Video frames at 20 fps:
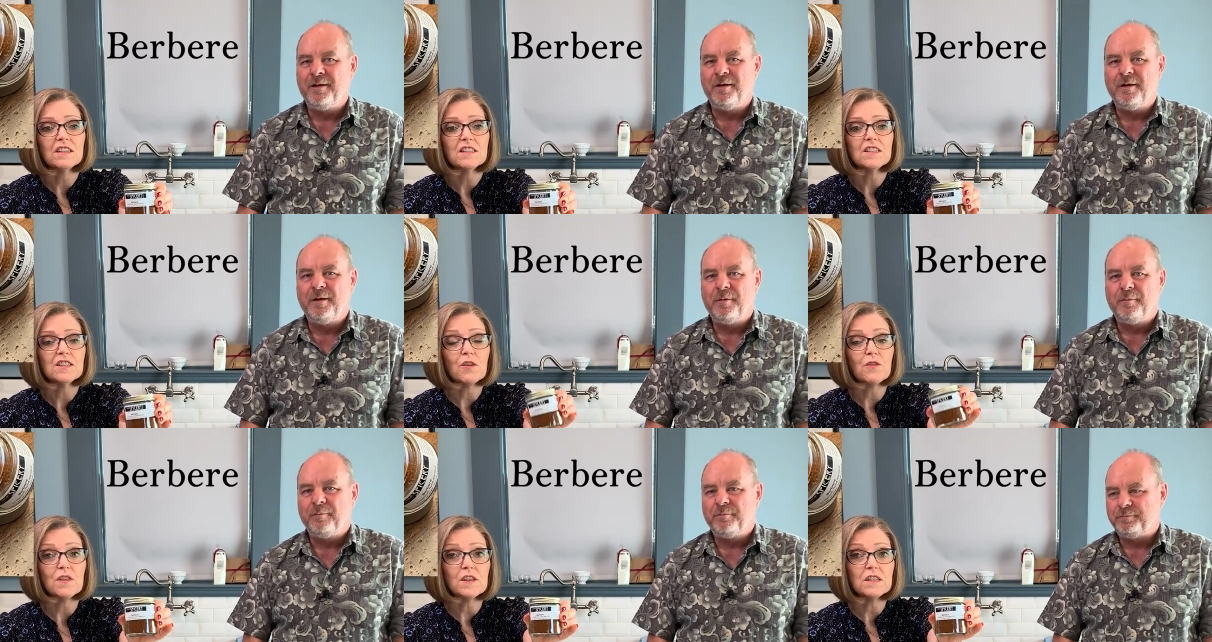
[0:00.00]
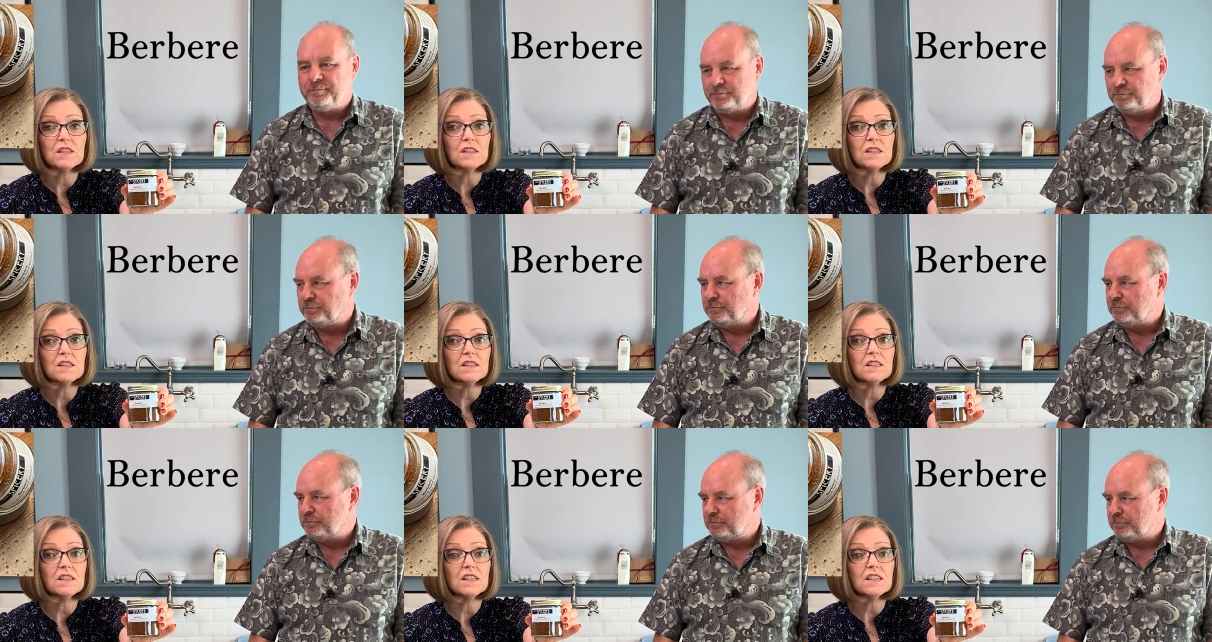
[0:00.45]
Speaker 1: So this
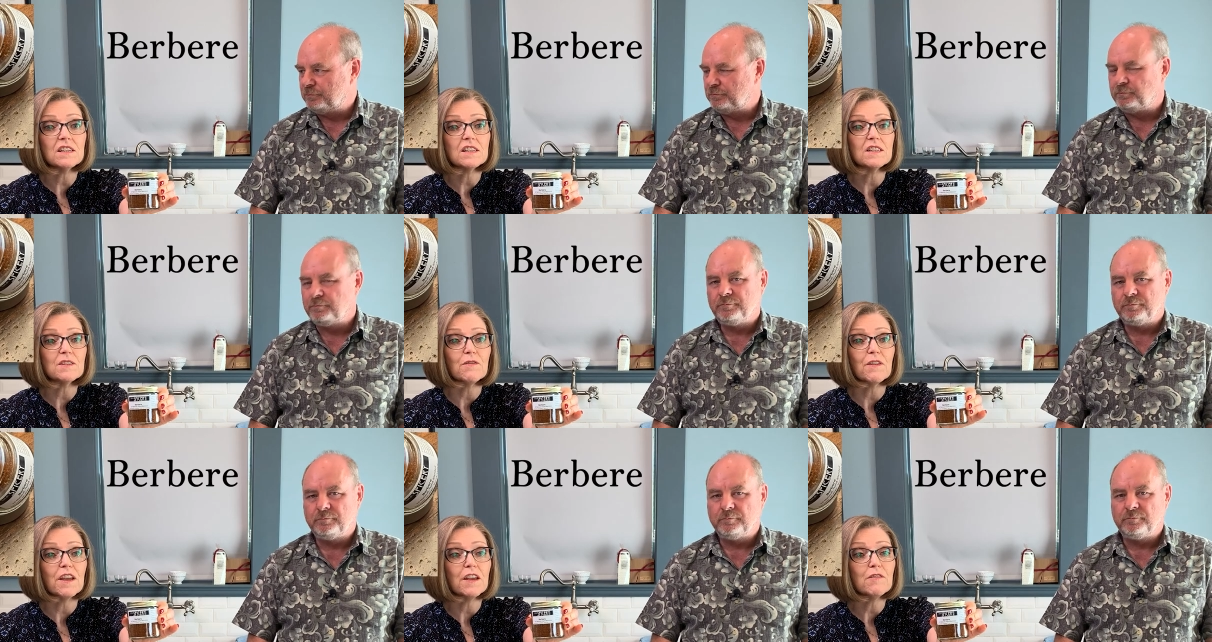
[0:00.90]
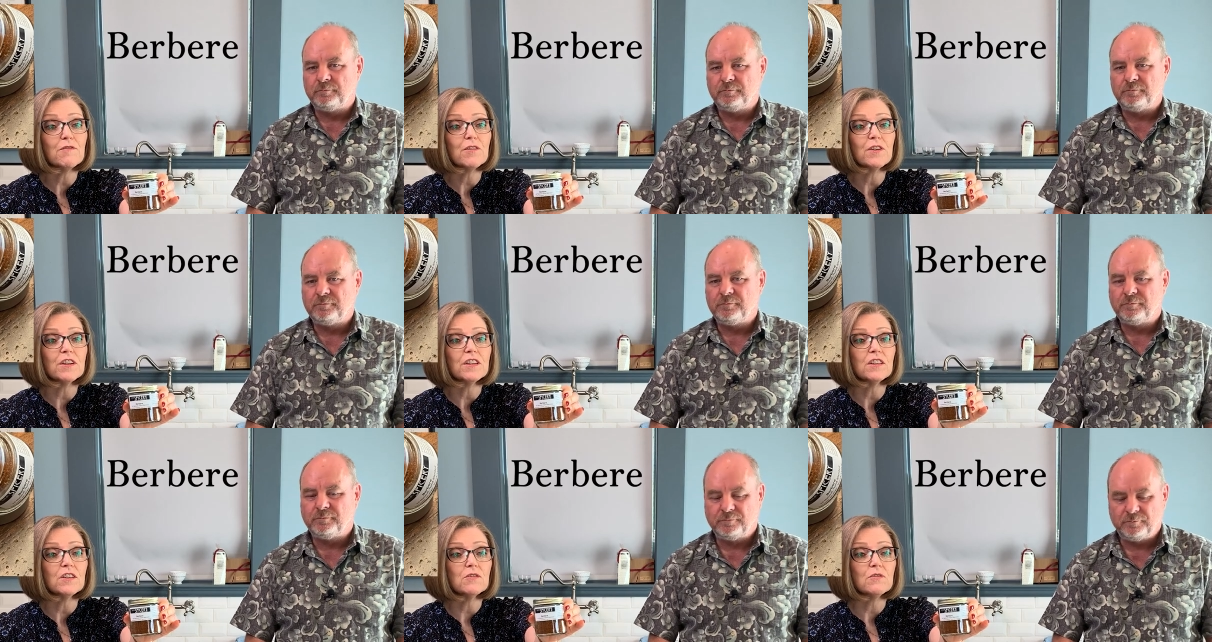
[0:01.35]
is Nick's
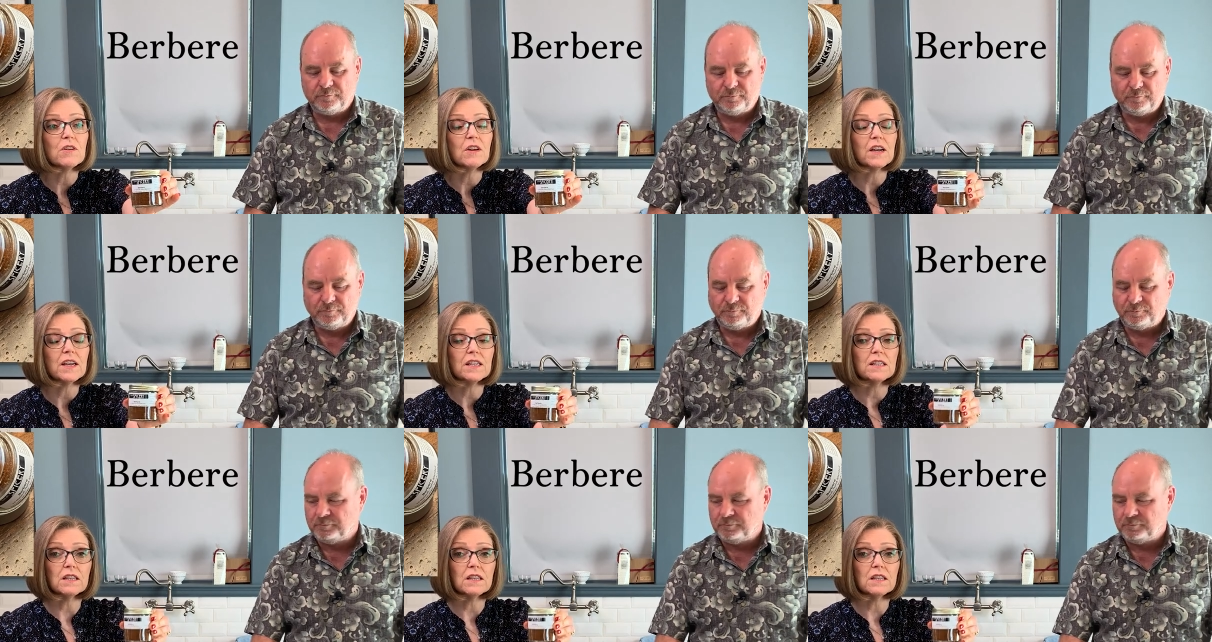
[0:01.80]
favorite, you guys,